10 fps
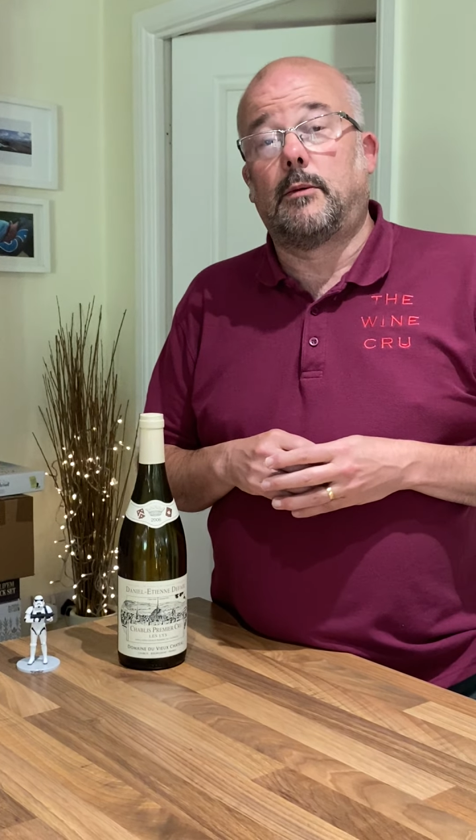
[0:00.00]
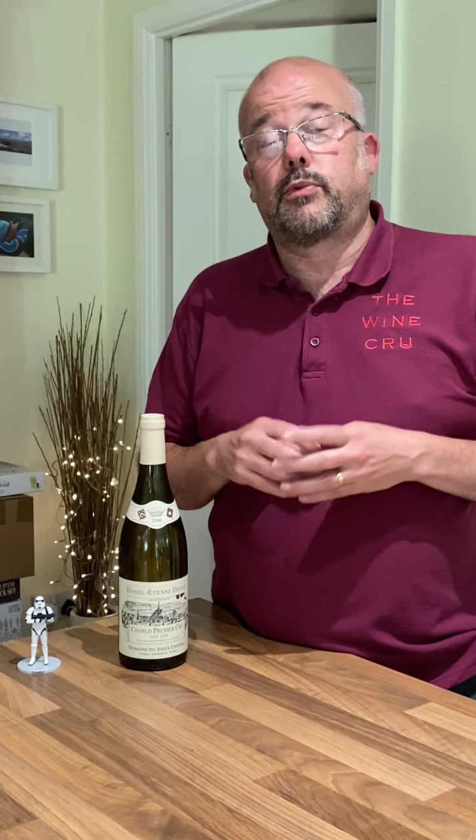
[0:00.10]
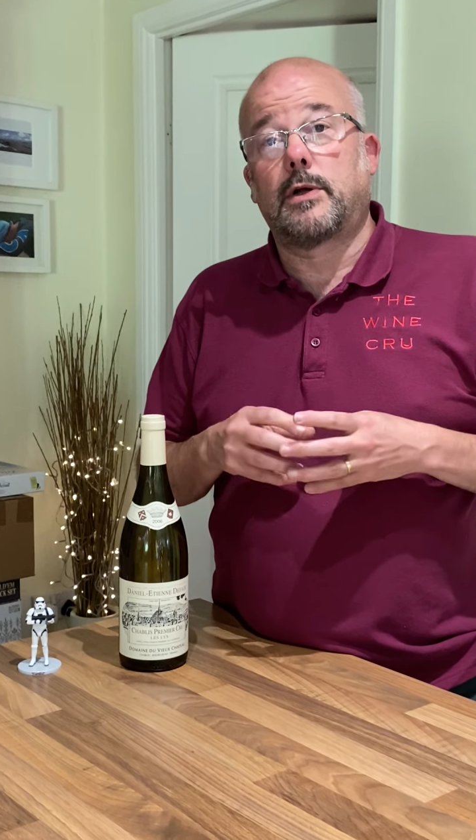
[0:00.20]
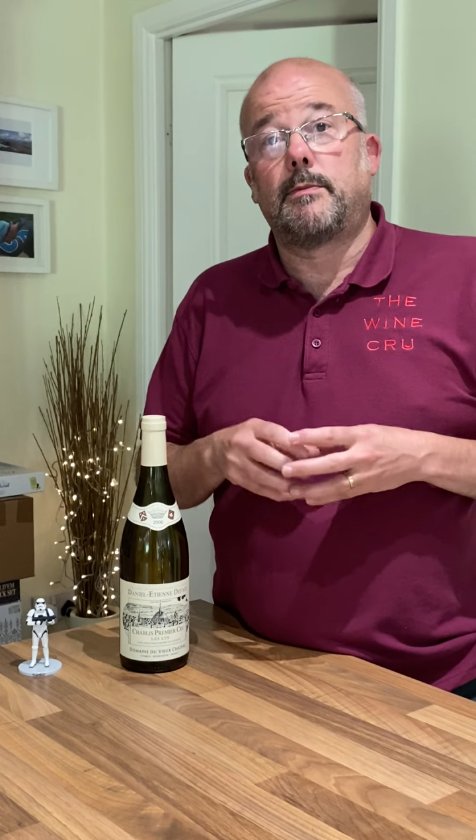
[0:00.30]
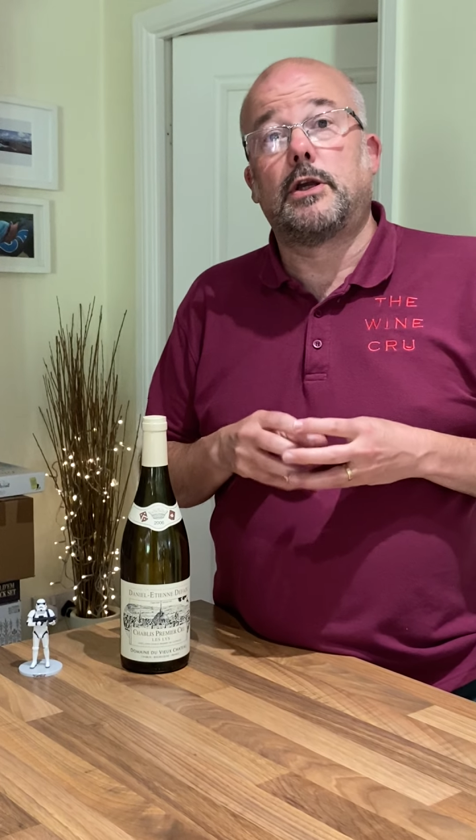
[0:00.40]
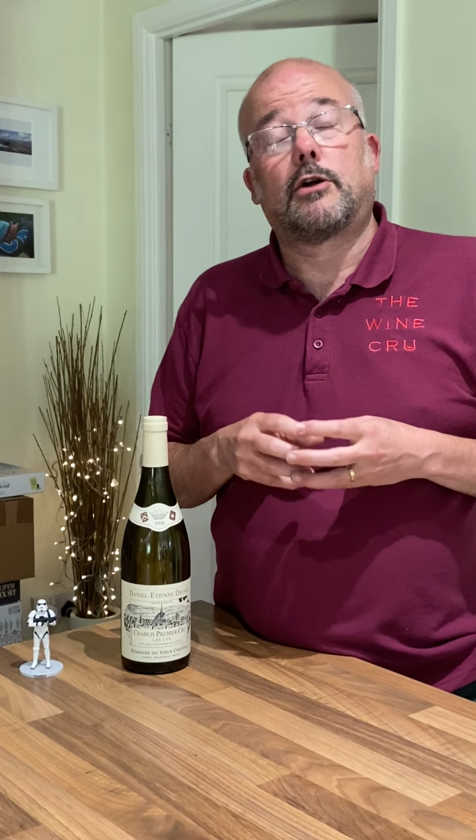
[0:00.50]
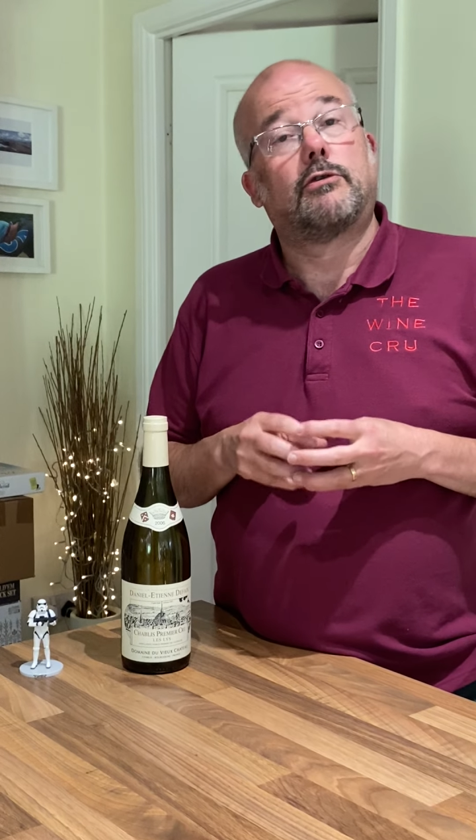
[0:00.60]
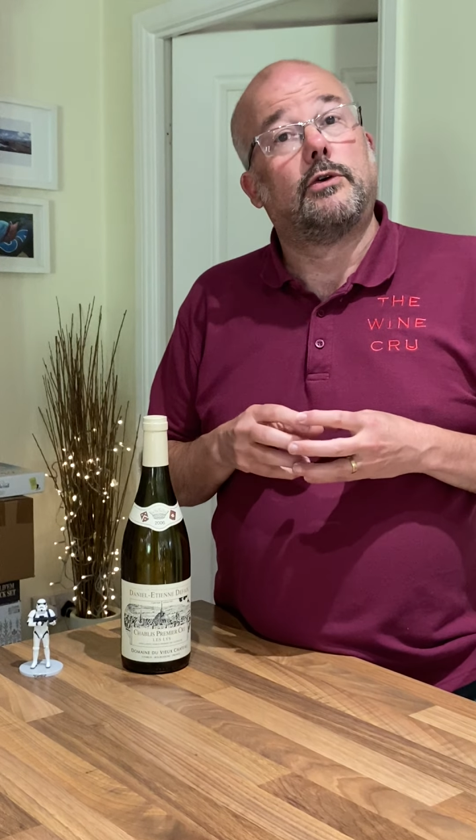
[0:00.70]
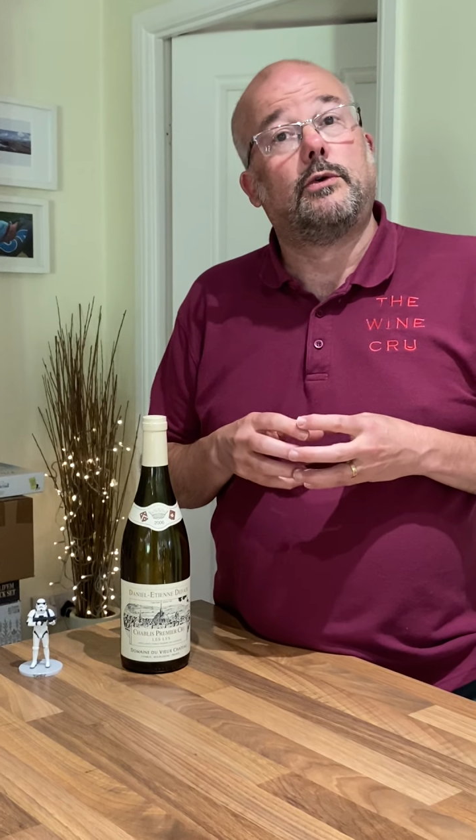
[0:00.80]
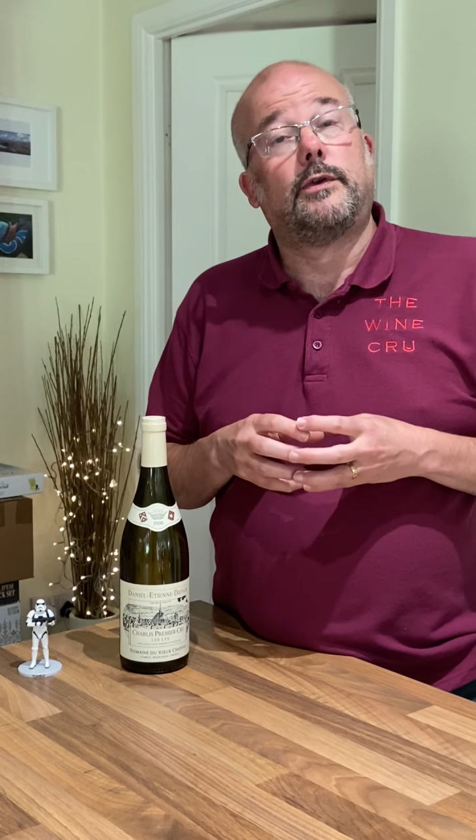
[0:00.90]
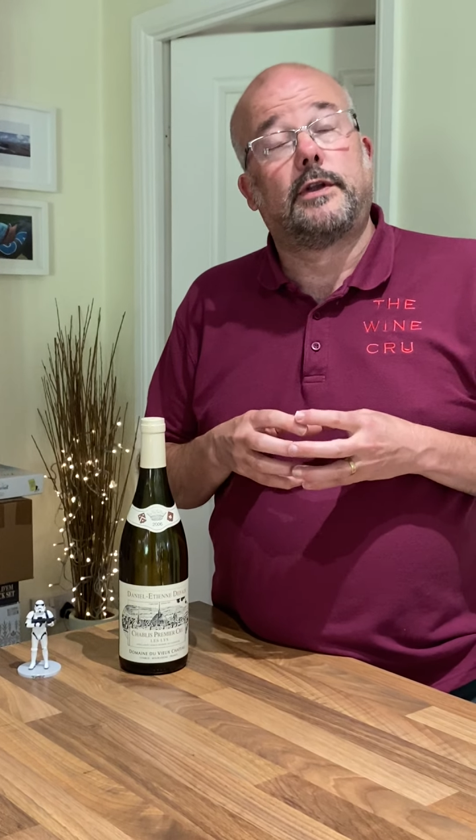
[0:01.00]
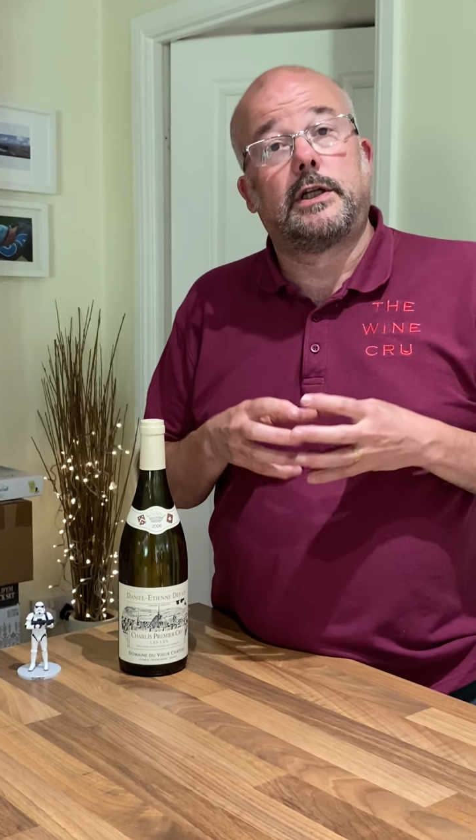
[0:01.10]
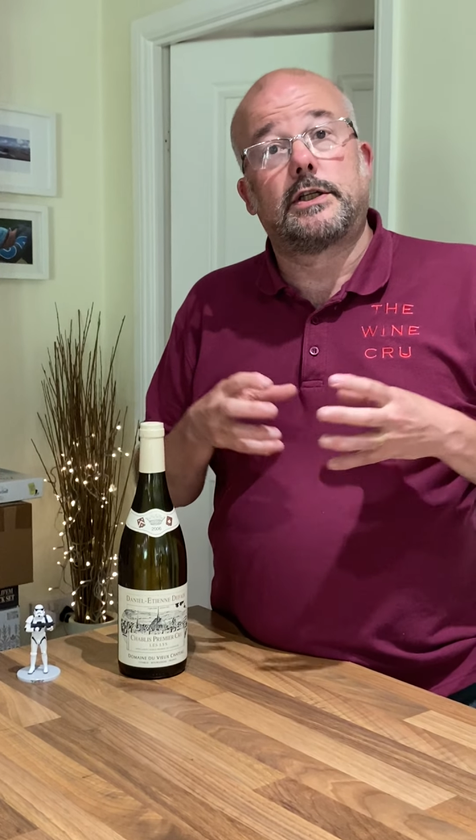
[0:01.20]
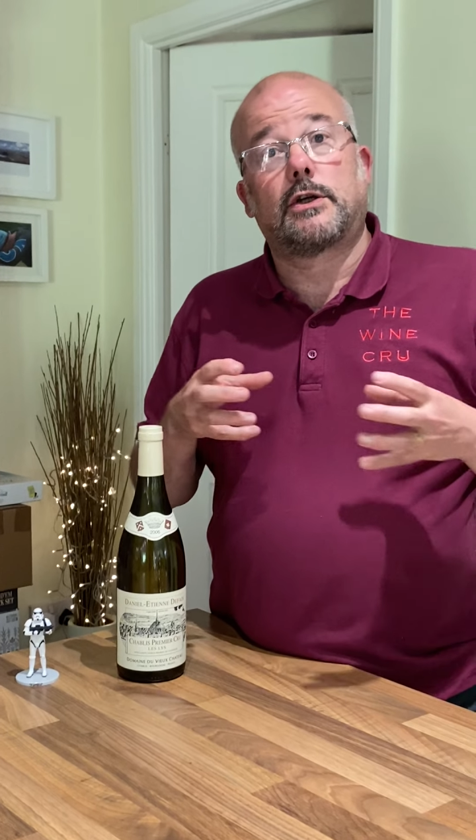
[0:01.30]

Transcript: Premier Cru that is